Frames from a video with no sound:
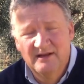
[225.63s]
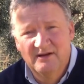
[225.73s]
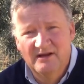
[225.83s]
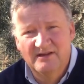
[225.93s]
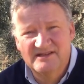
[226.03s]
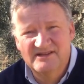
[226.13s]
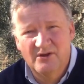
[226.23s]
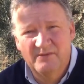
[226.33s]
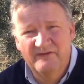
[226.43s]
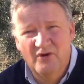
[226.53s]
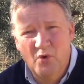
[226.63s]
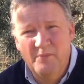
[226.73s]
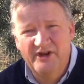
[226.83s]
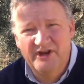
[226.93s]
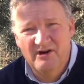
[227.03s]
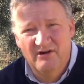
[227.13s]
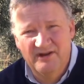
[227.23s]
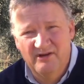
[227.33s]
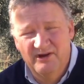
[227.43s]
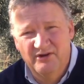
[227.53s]
uh, there's a lot of umin and aring
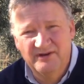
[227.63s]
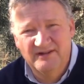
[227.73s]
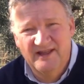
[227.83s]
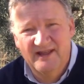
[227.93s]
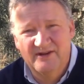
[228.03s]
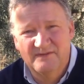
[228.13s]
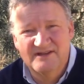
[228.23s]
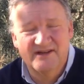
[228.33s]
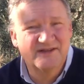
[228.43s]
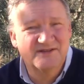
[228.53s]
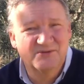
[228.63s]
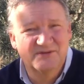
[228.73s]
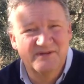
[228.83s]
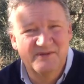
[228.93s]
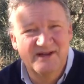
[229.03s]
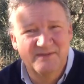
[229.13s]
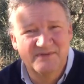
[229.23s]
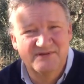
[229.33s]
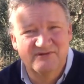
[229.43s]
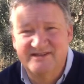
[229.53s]
going on, and obviously I can talk to them in
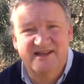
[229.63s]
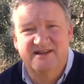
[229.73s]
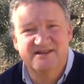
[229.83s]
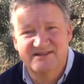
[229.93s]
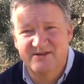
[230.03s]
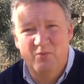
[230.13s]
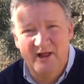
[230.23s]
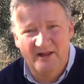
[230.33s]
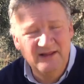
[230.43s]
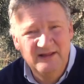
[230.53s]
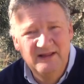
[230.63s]
numbers ridiculously well,